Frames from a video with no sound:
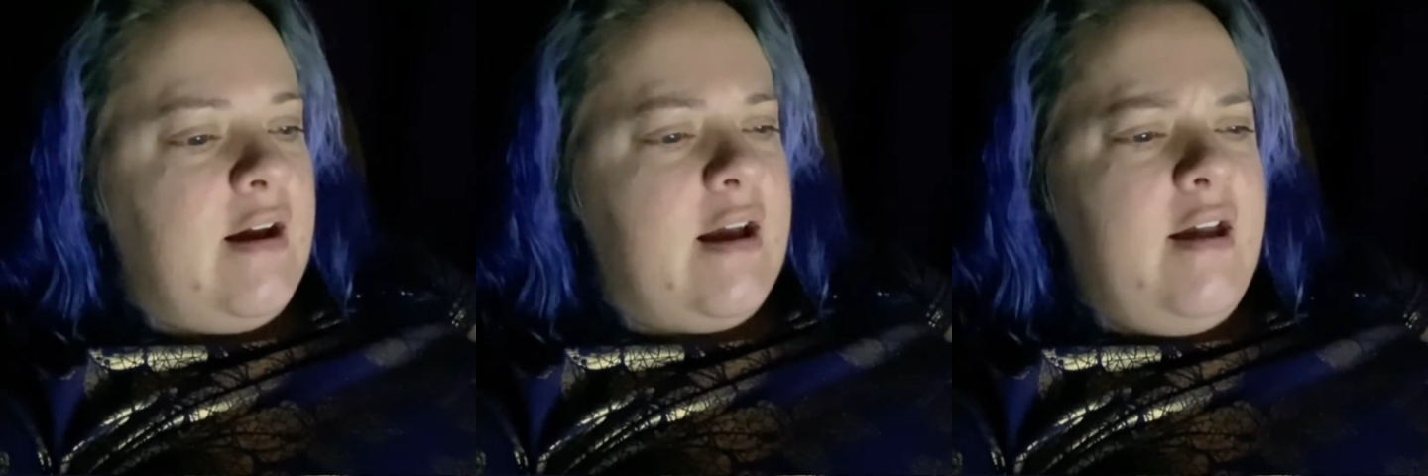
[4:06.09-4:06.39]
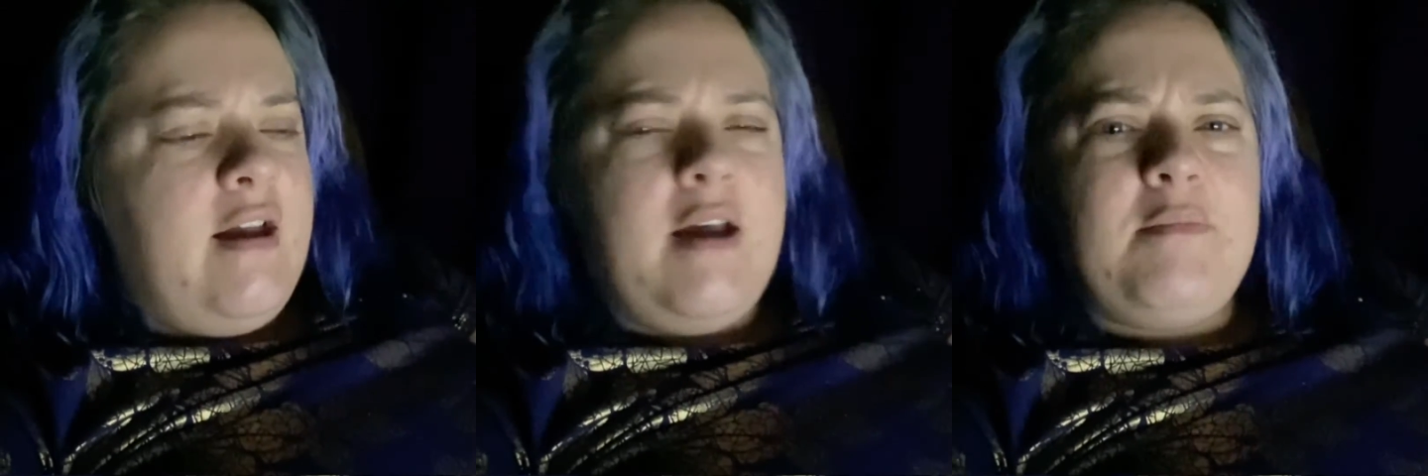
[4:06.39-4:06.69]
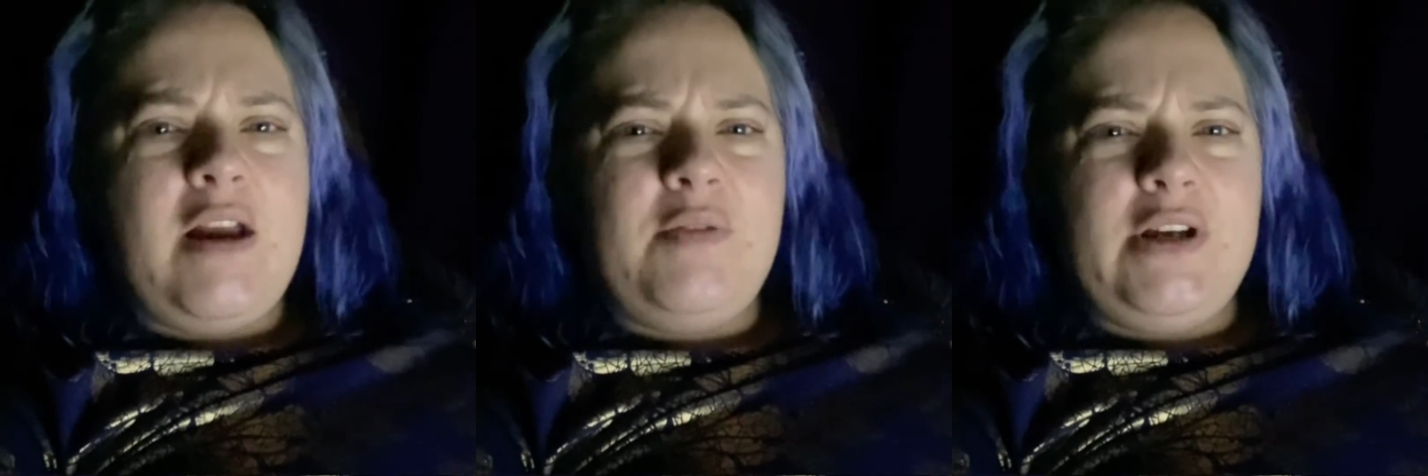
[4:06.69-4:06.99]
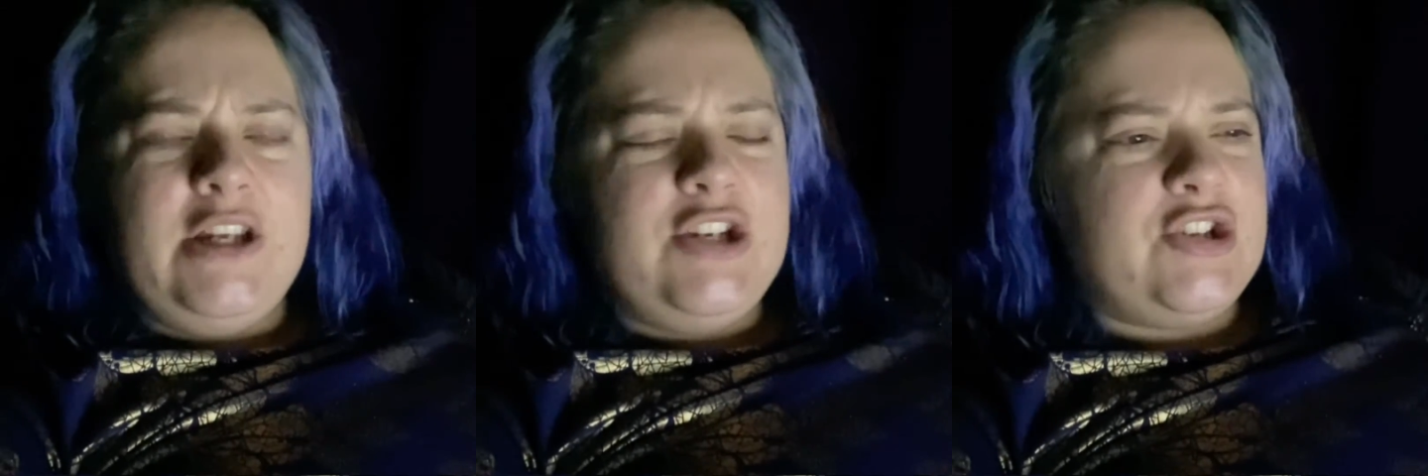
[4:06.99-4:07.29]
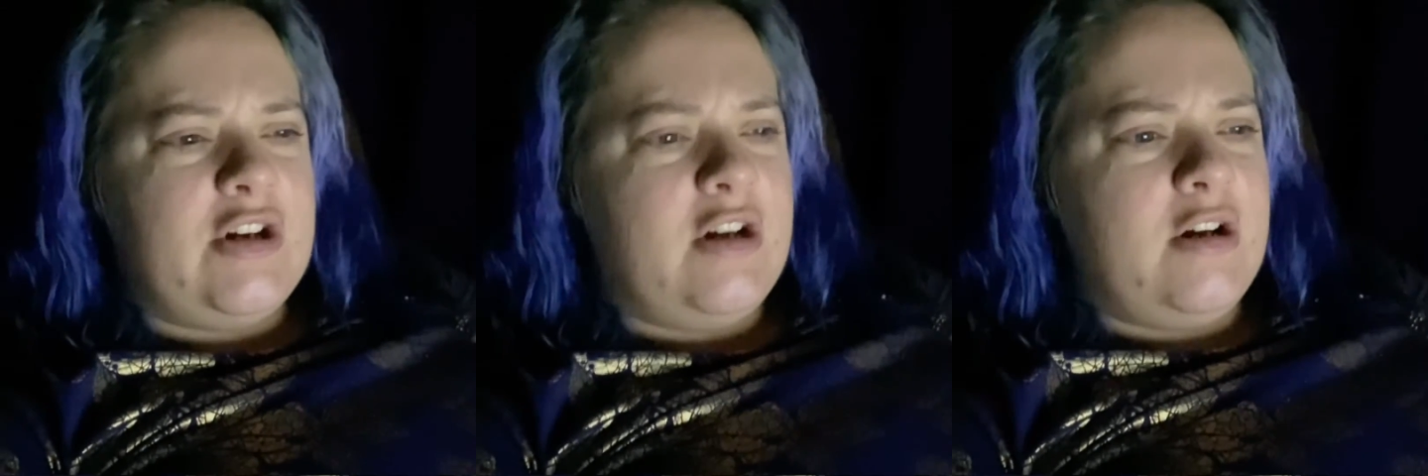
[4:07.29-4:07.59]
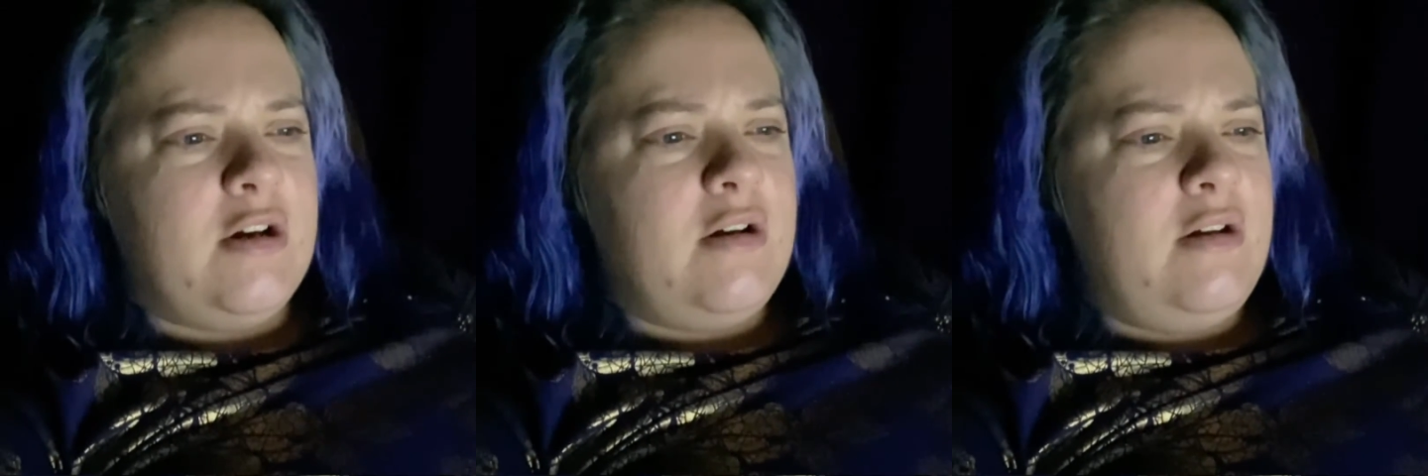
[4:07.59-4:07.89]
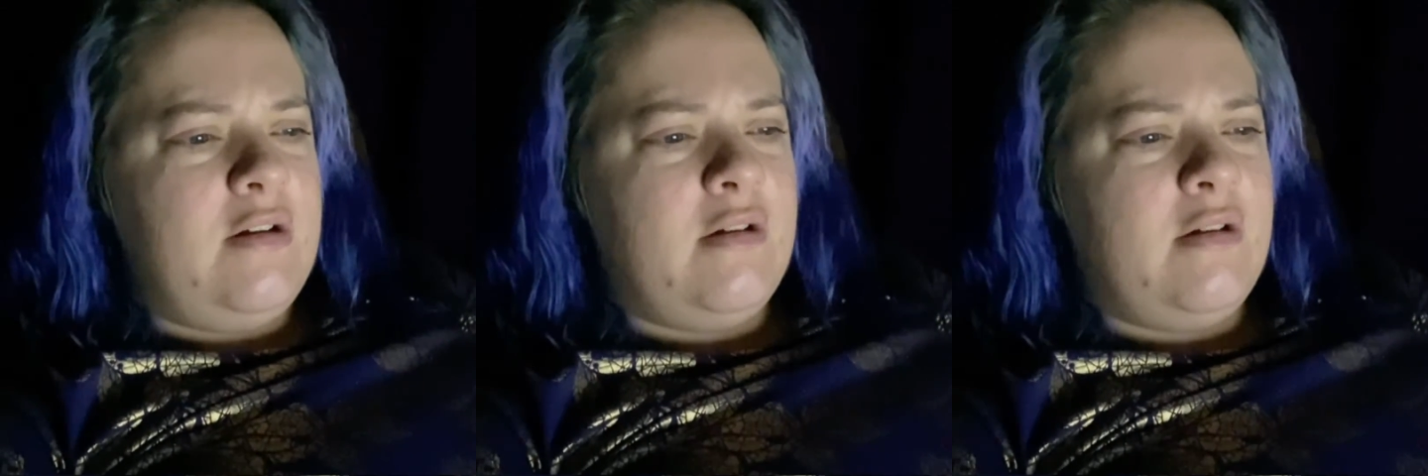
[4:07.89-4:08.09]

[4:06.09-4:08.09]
I'm not really sure